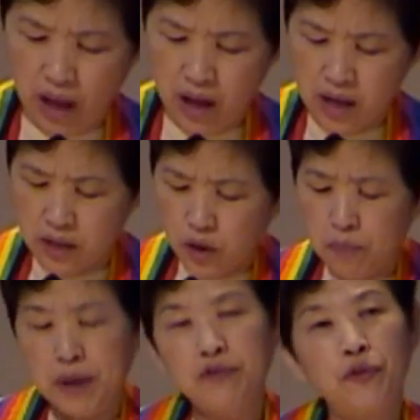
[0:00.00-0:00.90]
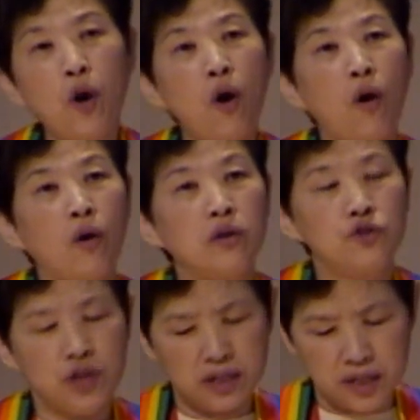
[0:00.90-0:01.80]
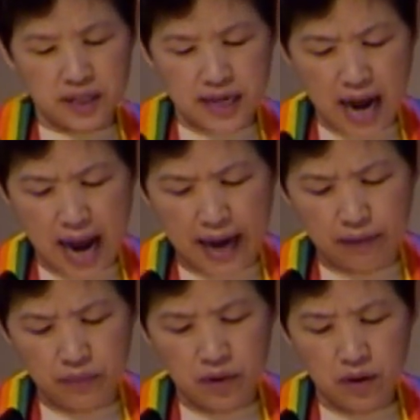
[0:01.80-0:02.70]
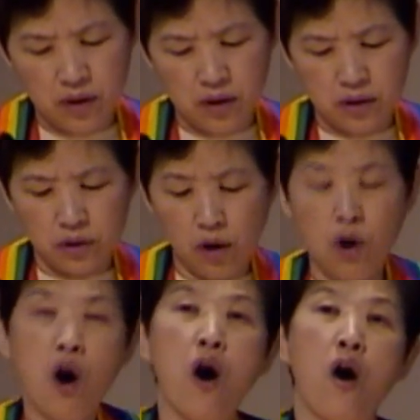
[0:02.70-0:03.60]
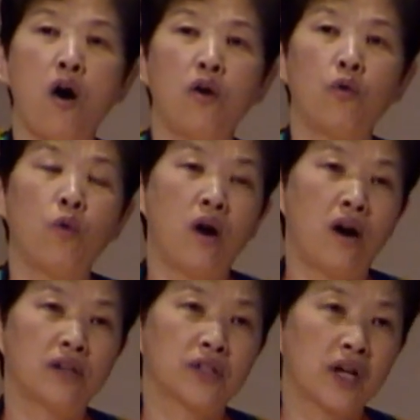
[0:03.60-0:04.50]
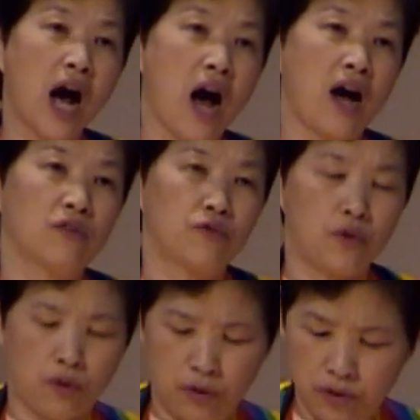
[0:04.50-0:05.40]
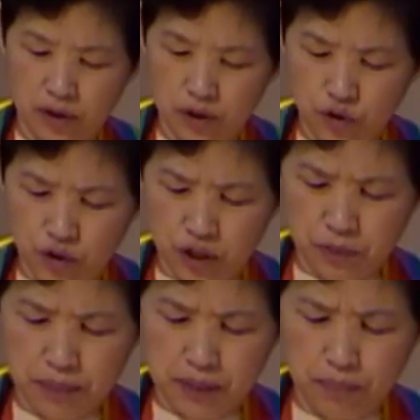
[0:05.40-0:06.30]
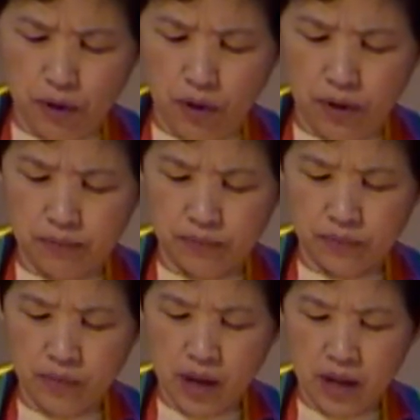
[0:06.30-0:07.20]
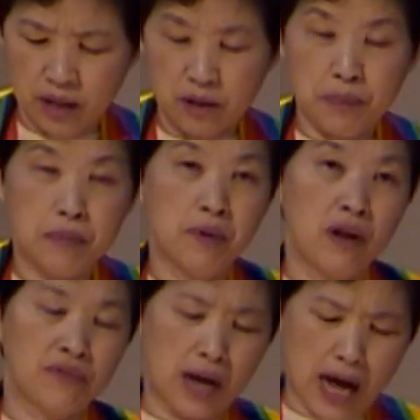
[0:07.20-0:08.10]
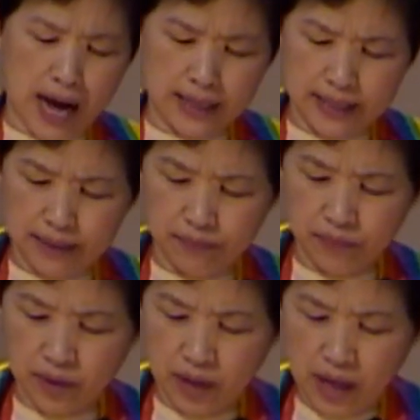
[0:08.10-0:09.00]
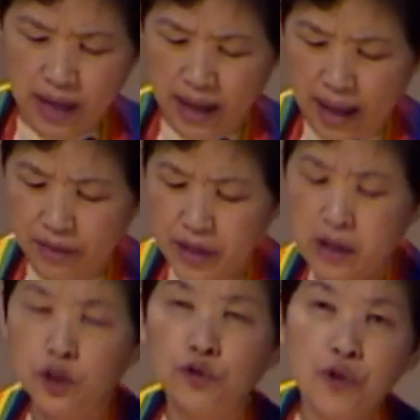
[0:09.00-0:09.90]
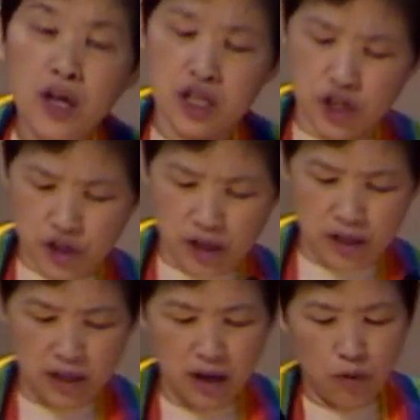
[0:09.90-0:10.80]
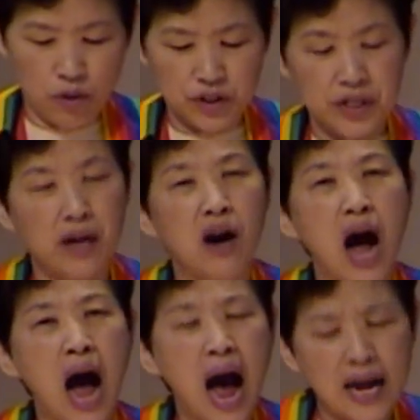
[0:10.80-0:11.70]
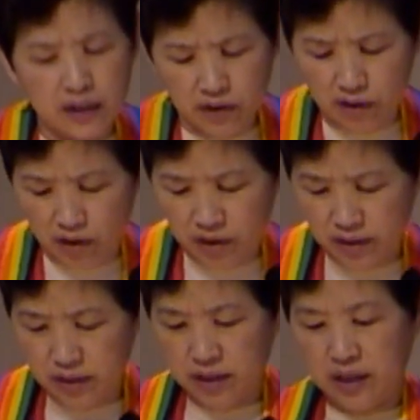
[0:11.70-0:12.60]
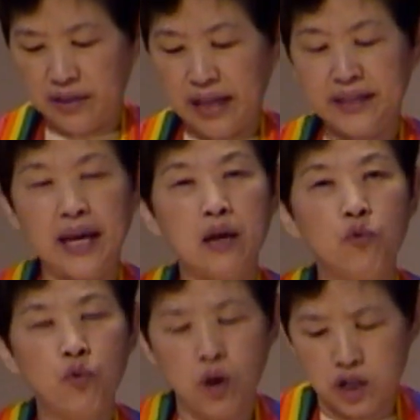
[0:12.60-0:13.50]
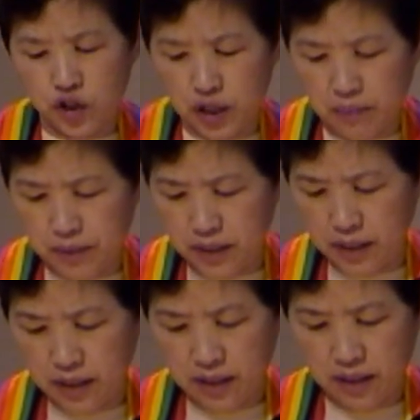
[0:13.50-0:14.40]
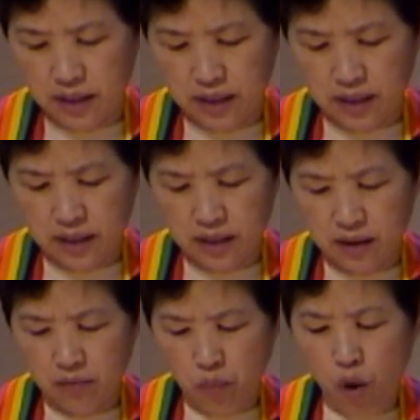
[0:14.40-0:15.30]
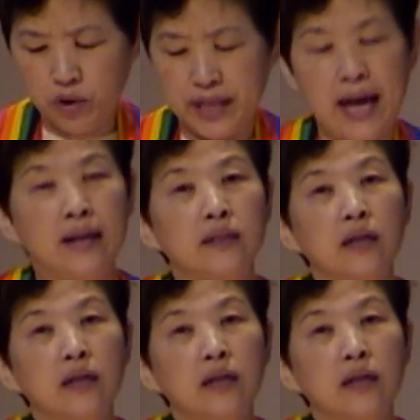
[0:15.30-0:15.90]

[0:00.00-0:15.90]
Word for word: So before Jesus' time, the law was God for Jewish people, the people of God. And their tradition was their idol that they worshipped more than